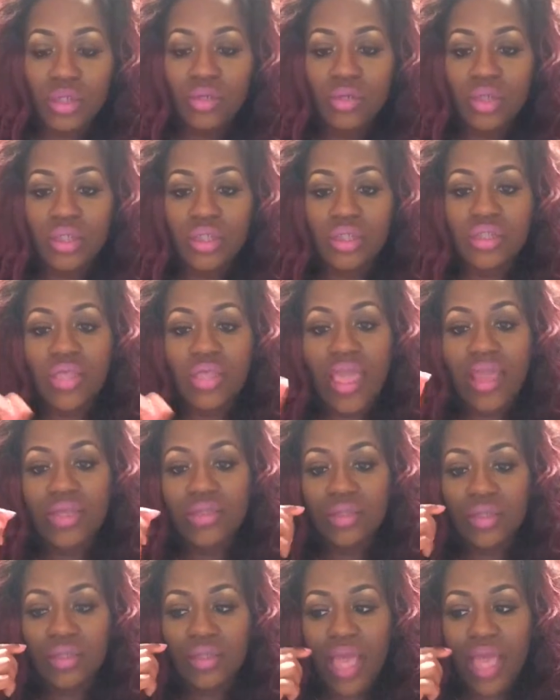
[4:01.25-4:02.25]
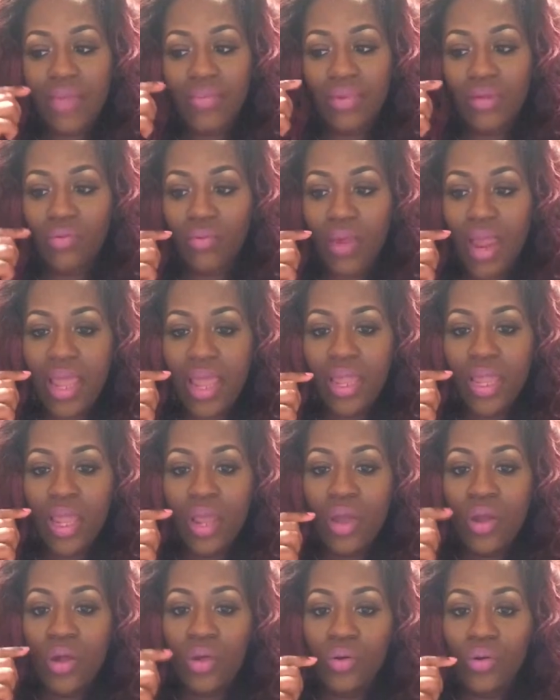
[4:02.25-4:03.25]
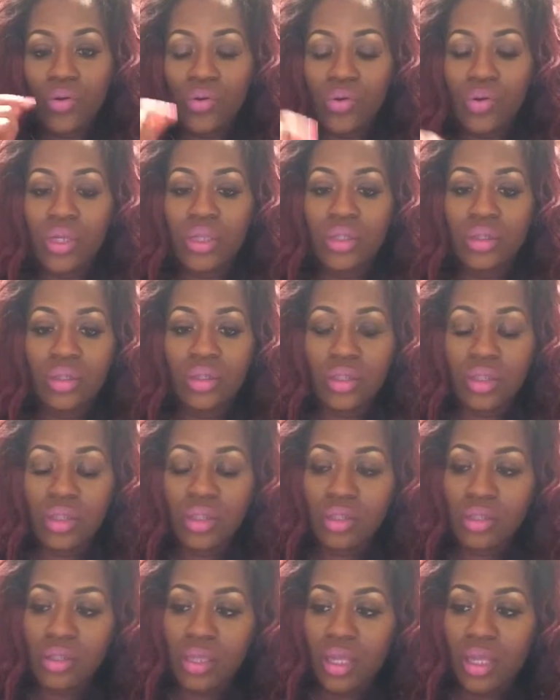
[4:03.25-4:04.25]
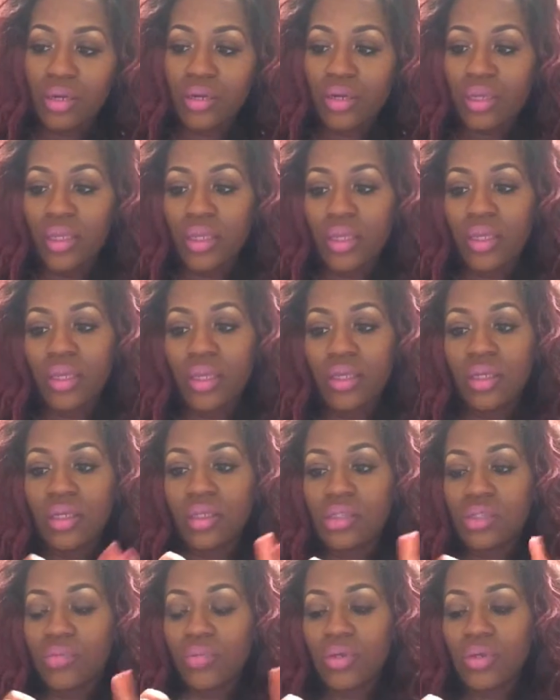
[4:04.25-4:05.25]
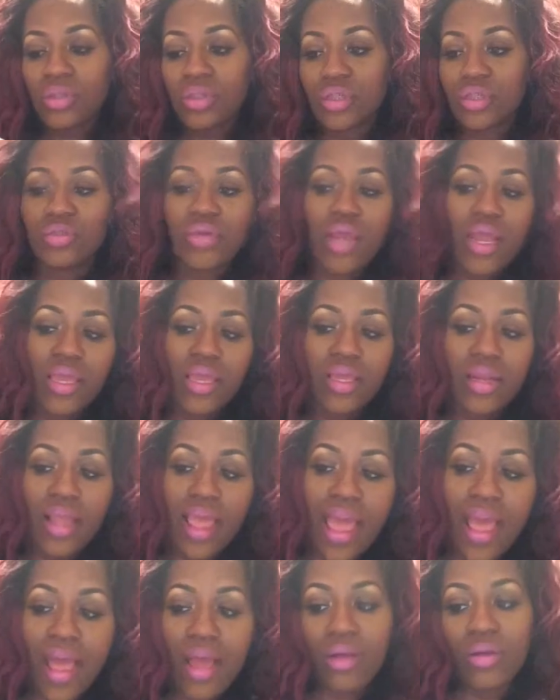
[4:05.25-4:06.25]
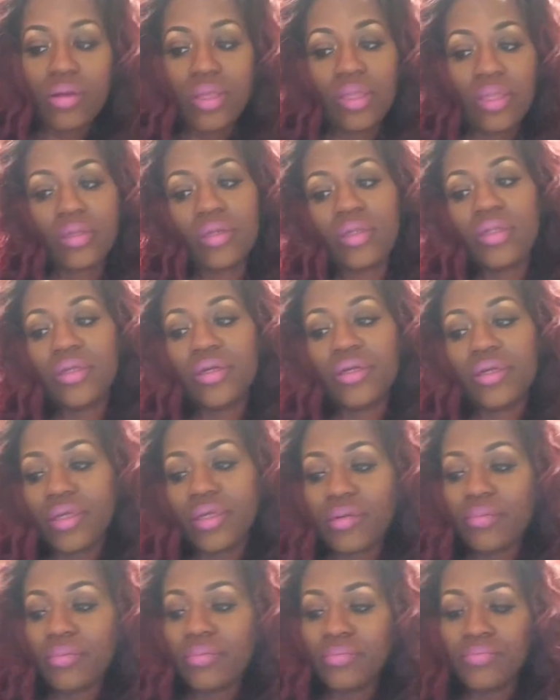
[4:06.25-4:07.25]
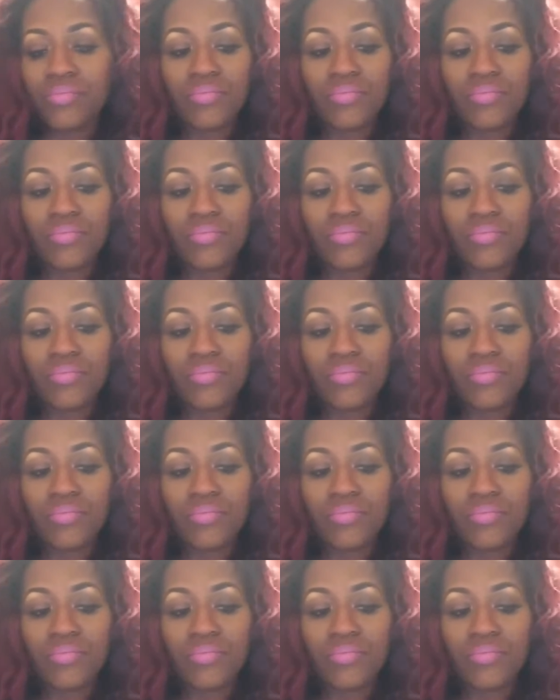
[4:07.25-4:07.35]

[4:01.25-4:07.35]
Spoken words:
You can just actually dab it right on the area, and it's supposed to dry it out and clear it up.